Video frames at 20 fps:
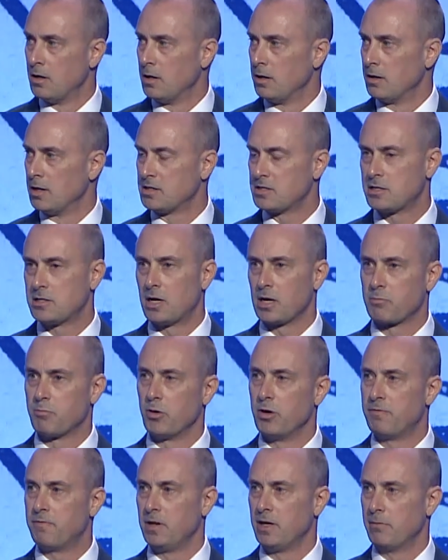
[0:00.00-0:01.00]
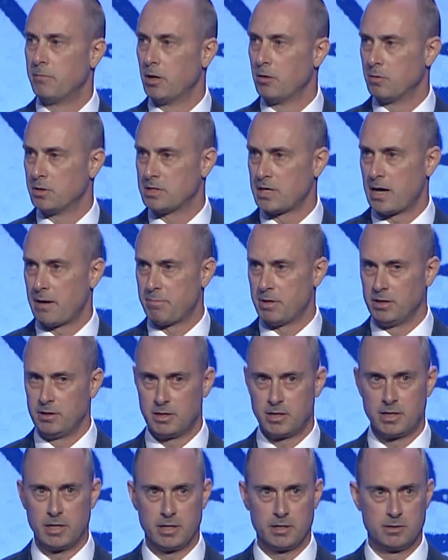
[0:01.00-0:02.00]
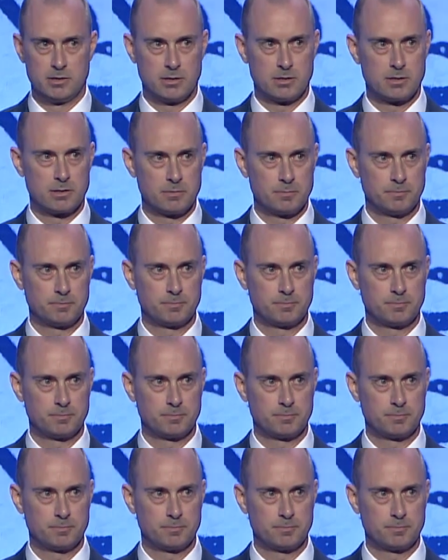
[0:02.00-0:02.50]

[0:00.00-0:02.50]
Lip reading: Let's talk briefly about what's happening to kids.